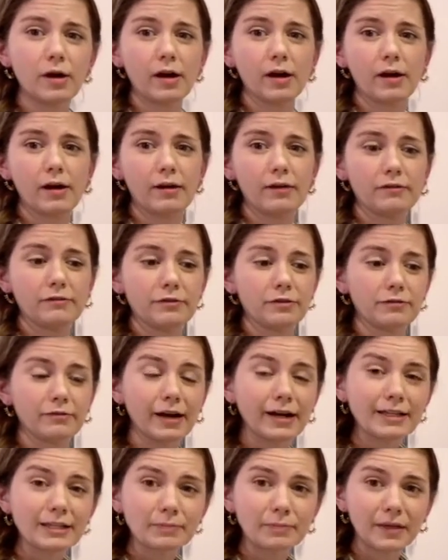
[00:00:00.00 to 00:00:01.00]
of the
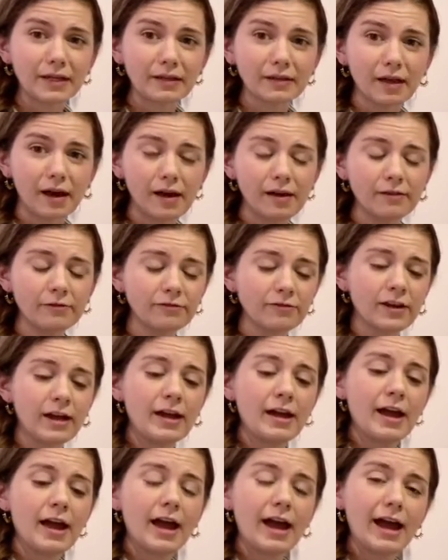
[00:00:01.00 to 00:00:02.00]
rice pilaf
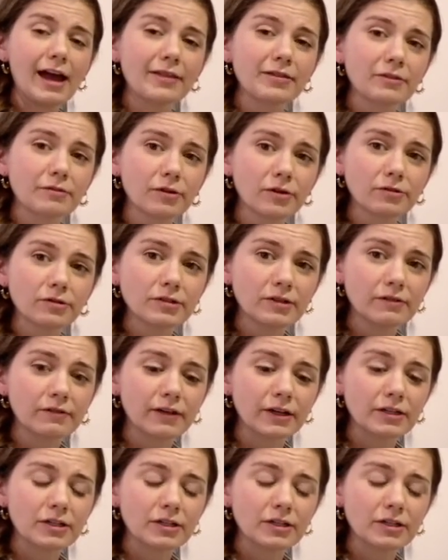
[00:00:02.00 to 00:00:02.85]
and the roasted